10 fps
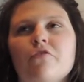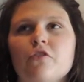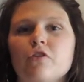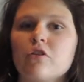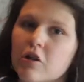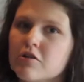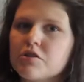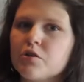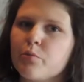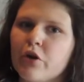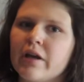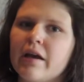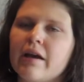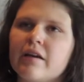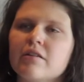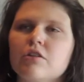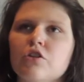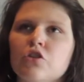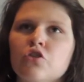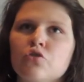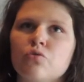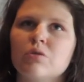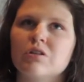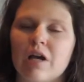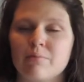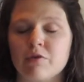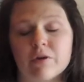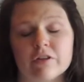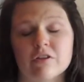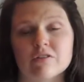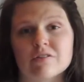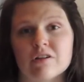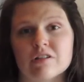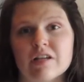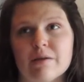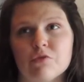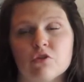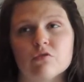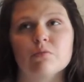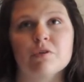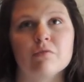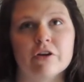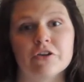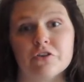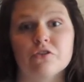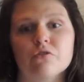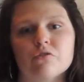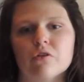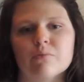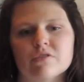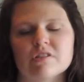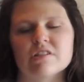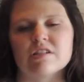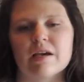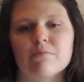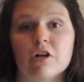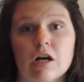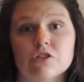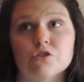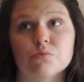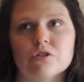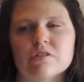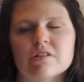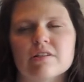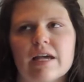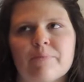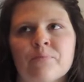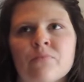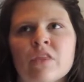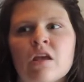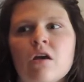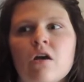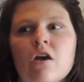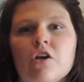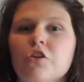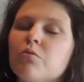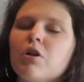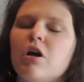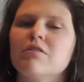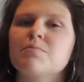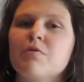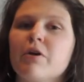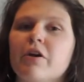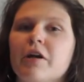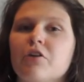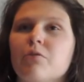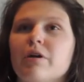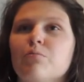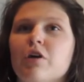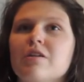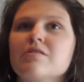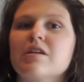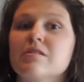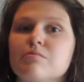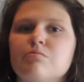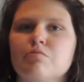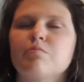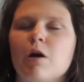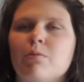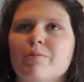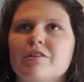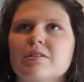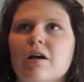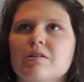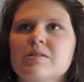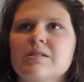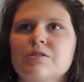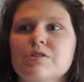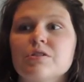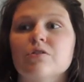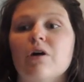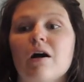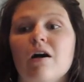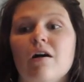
for clothes you're bringing, you will not be wearing those all the time. You will be wearing your uniform most of the time, costume most of the time. You will always be wearing underwear and bras, and probably socks. So